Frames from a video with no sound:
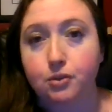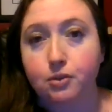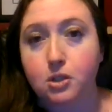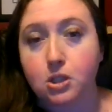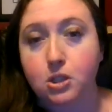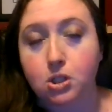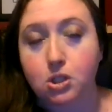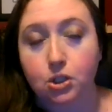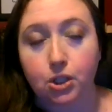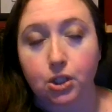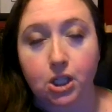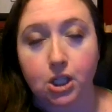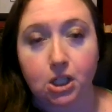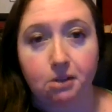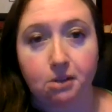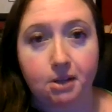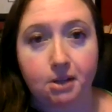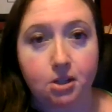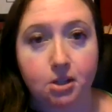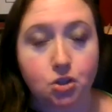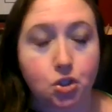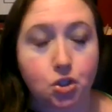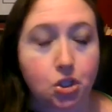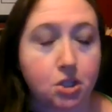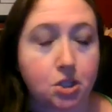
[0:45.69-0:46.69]

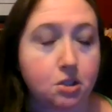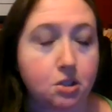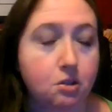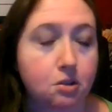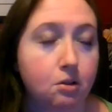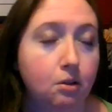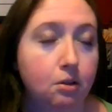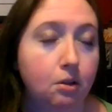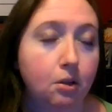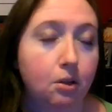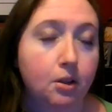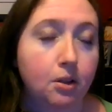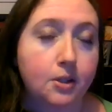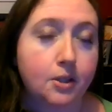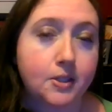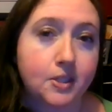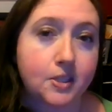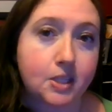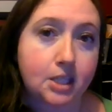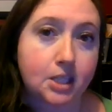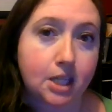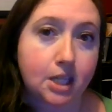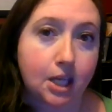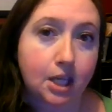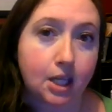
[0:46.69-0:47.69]
circulation,
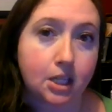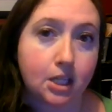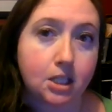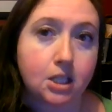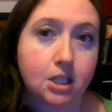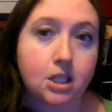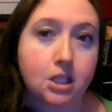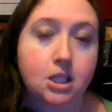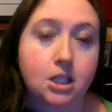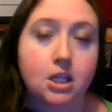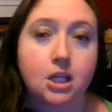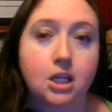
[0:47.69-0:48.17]
skin.